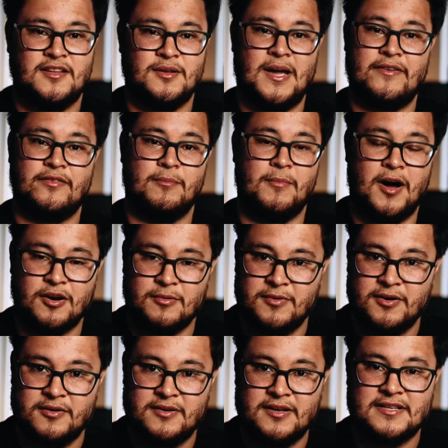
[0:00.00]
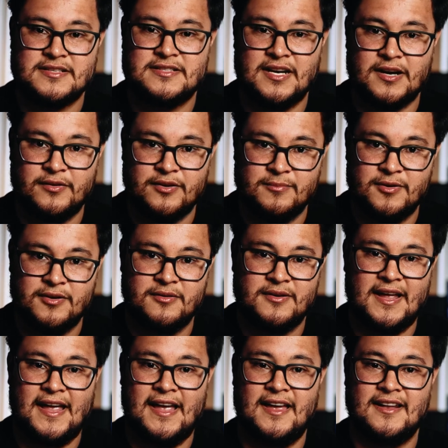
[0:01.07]
You have a mono mode, a stereo
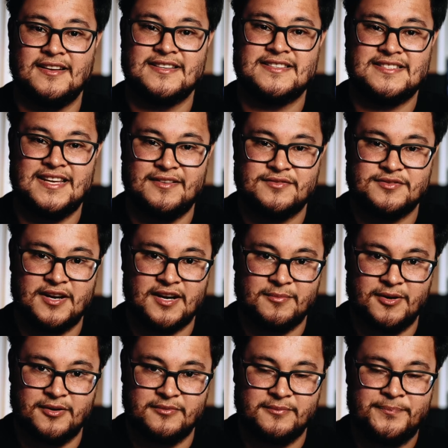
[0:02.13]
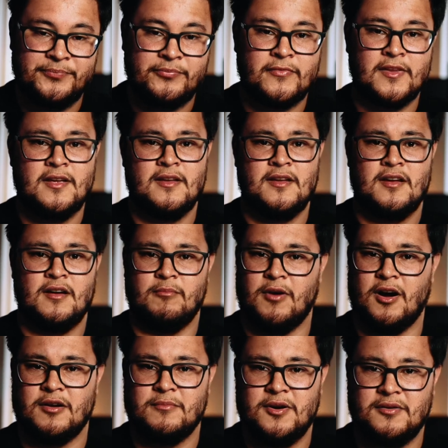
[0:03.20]
mode, and a safe track mode.
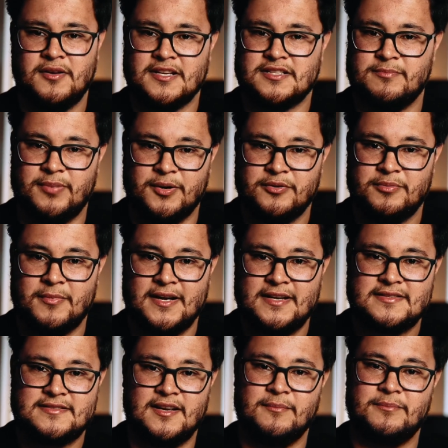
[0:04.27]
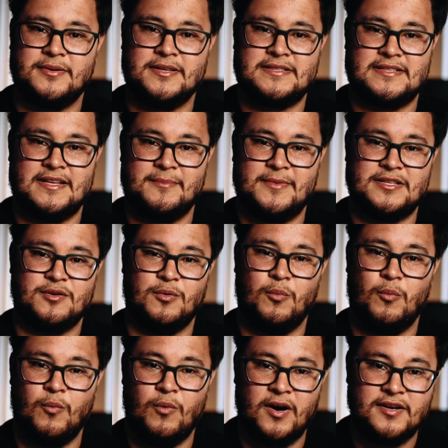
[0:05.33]
Mono mode gets both mics and puts them into
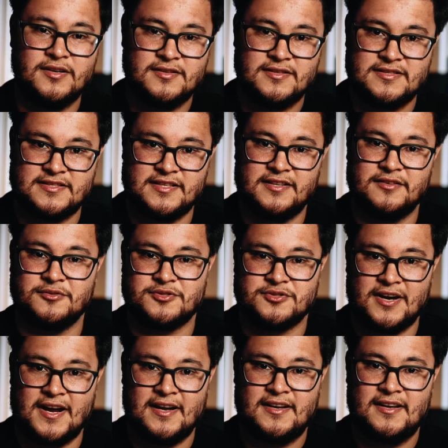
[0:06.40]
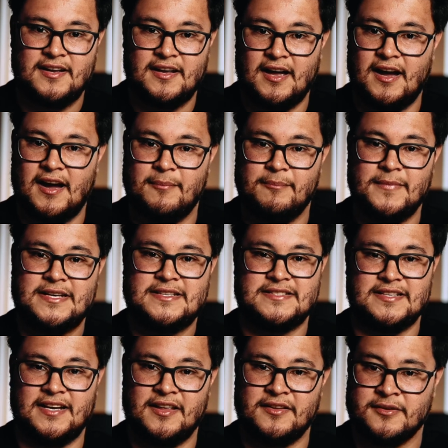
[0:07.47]
one single track mixed
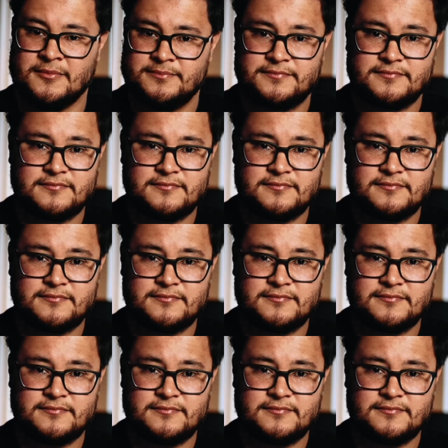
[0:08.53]
together.